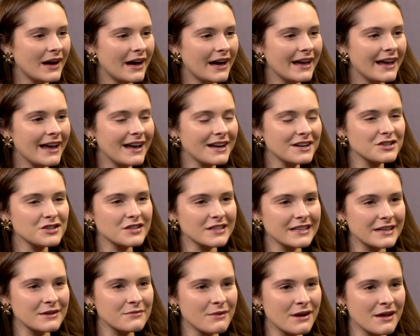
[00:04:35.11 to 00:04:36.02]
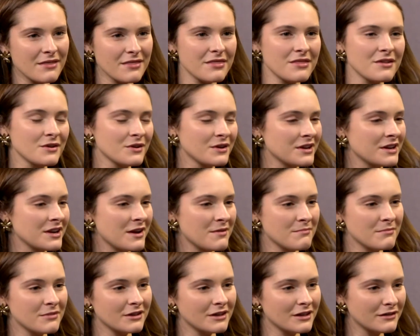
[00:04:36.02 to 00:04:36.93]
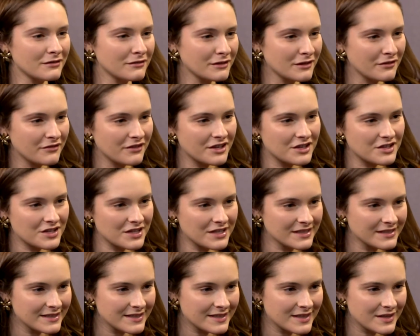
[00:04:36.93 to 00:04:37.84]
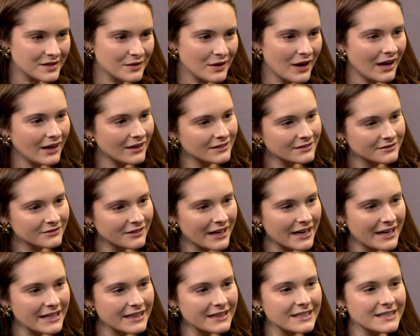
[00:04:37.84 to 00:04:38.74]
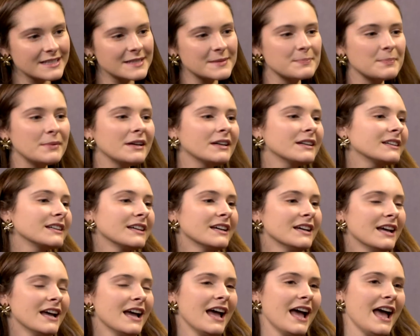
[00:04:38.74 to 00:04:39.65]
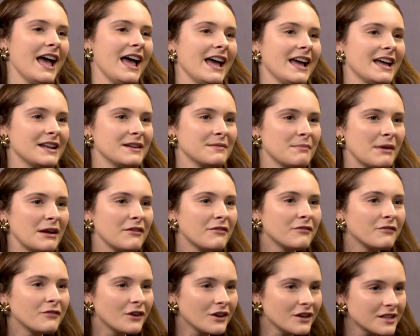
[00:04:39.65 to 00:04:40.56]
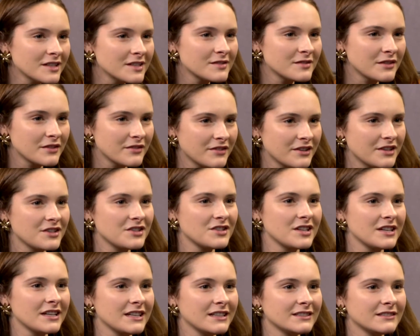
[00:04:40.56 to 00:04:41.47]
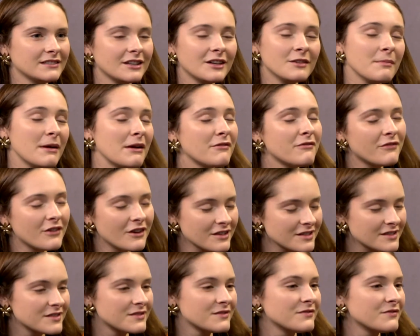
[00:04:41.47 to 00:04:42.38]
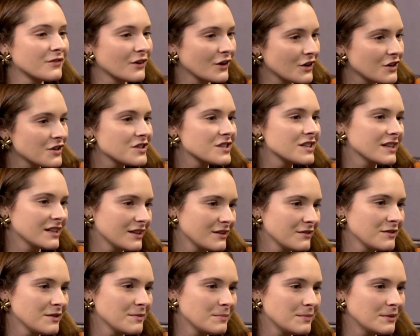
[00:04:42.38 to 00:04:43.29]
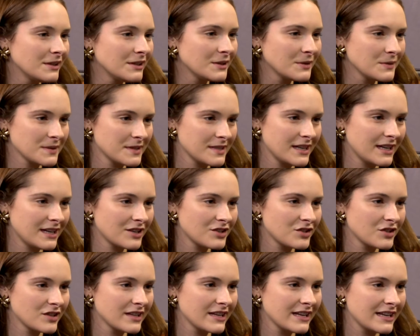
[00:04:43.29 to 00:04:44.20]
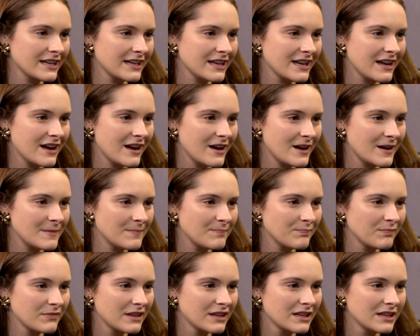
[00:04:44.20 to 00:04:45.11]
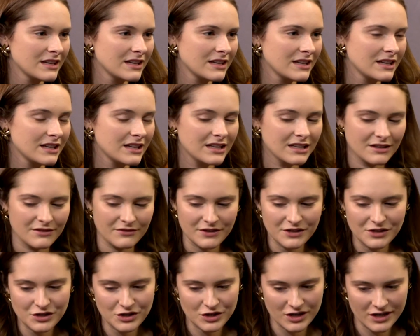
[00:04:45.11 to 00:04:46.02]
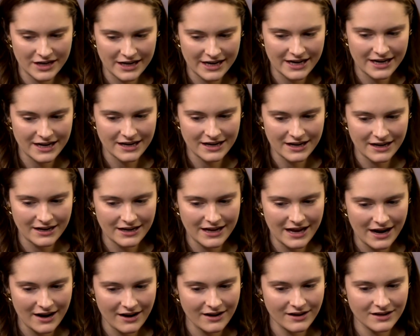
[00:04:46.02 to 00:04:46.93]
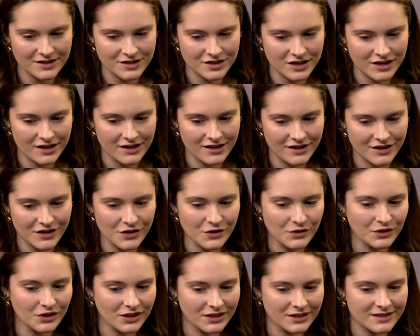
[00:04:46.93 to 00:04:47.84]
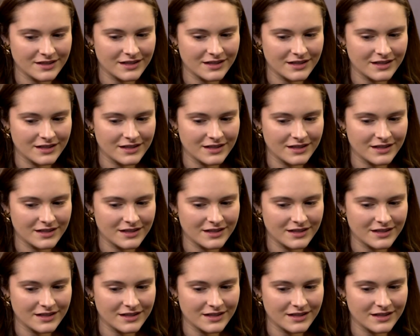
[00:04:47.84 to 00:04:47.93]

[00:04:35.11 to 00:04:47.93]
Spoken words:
I actually went through a number of revisions throughout writing this book, and my first revision, or my first version of the book was actually featuring a character who looked